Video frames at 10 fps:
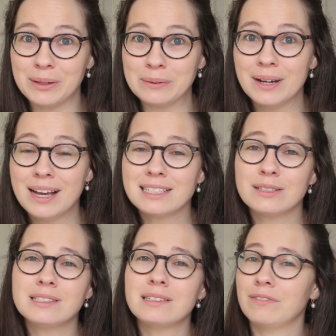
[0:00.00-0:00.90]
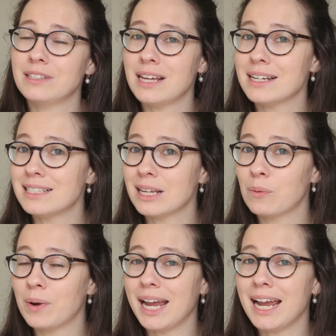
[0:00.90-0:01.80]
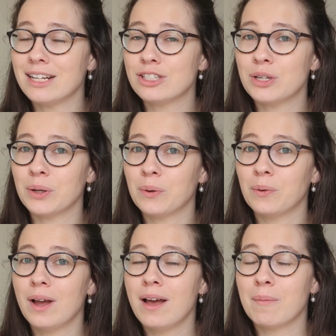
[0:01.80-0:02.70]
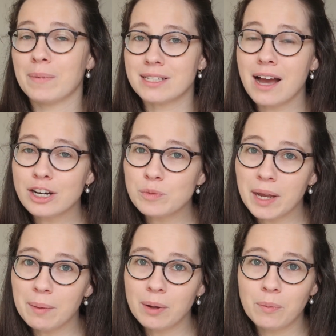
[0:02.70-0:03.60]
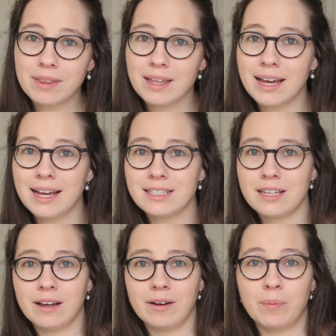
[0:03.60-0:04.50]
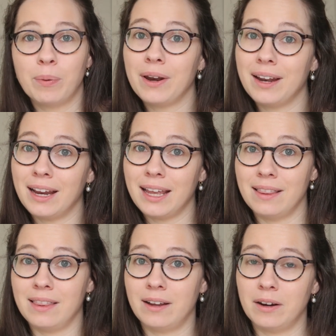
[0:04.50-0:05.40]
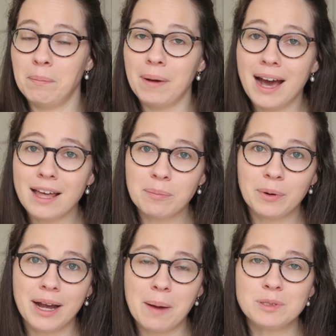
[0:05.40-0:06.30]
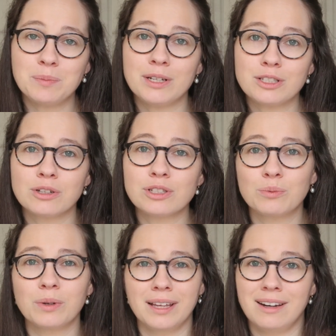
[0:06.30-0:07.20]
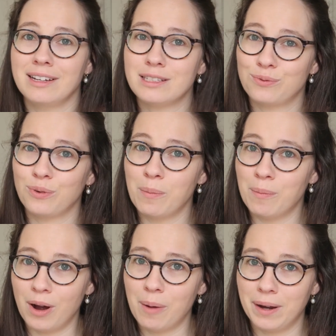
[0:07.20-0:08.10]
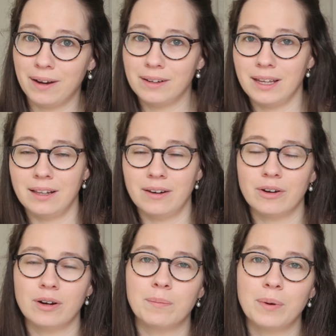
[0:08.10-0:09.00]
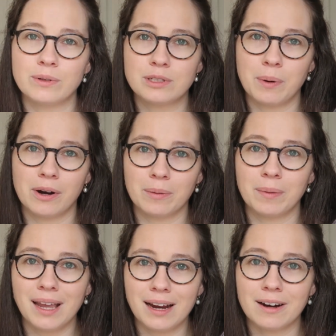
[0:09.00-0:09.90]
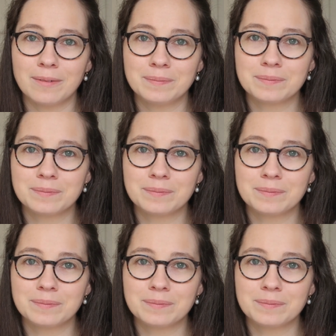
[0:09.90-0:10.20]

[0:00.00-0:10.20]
you. So it's a fantastic way to massage baby with it, put it in their bath perhaps, but it's also really nice for mama in her postpartum care.